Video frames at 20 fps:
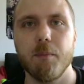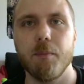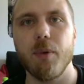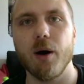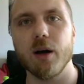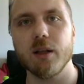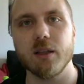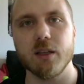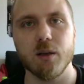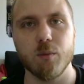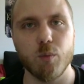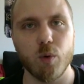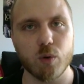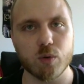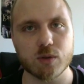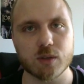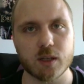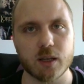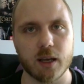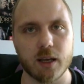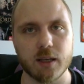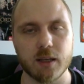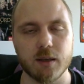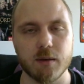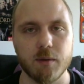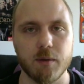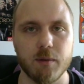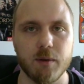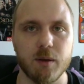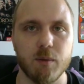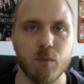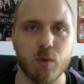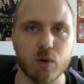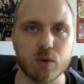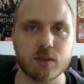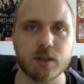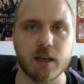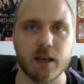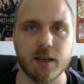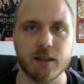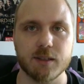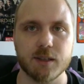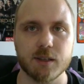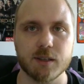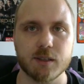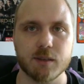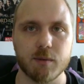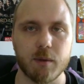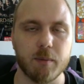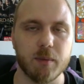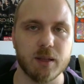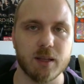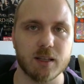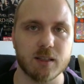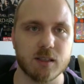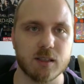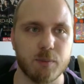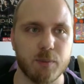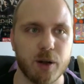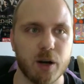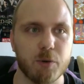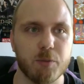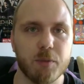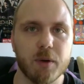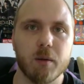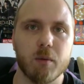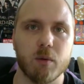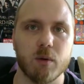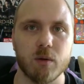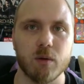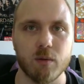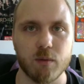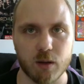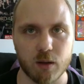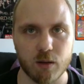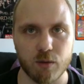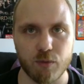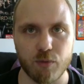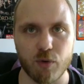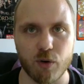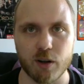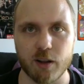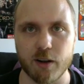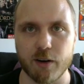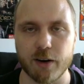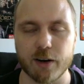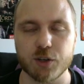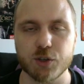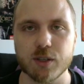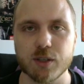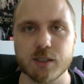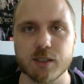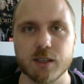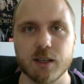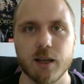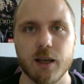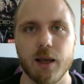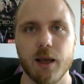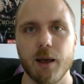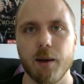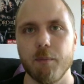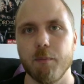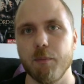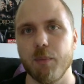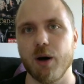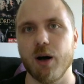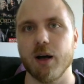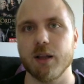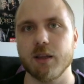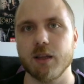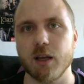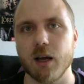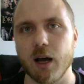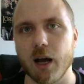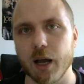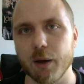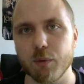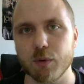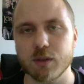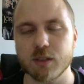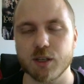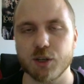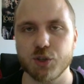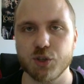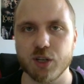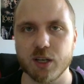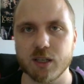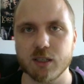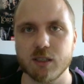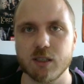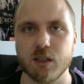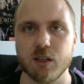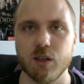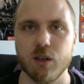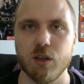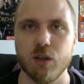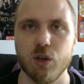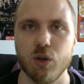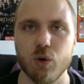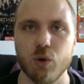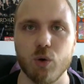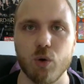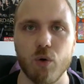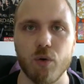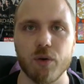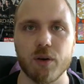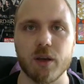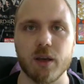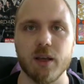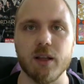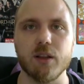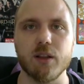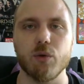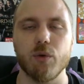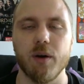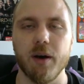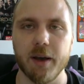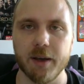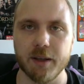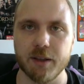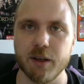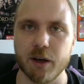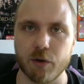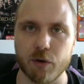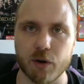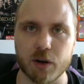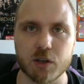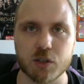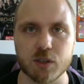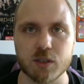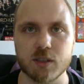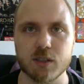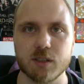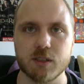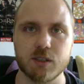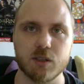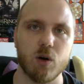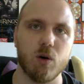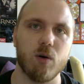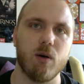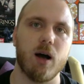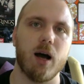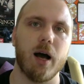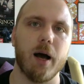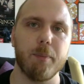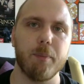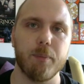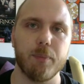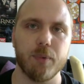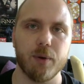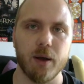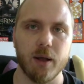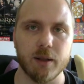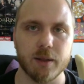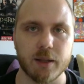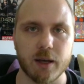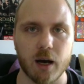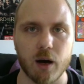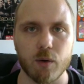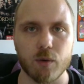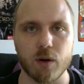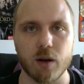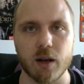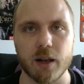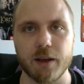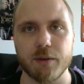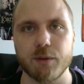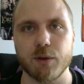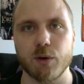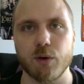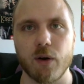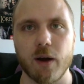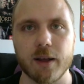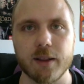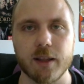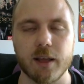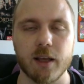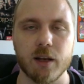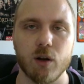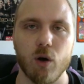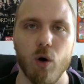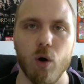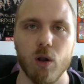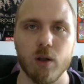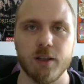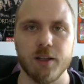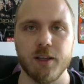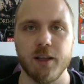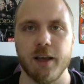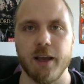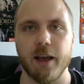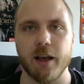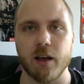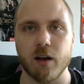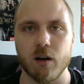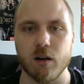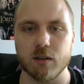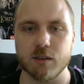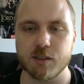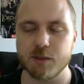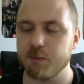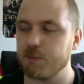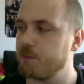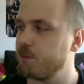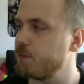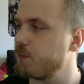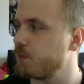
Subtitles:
But in most cases, I mean, that's the bare minimum in 4 directions, but I would suggest you going into 8 directions, so up and down, left and right, and all the diagonals.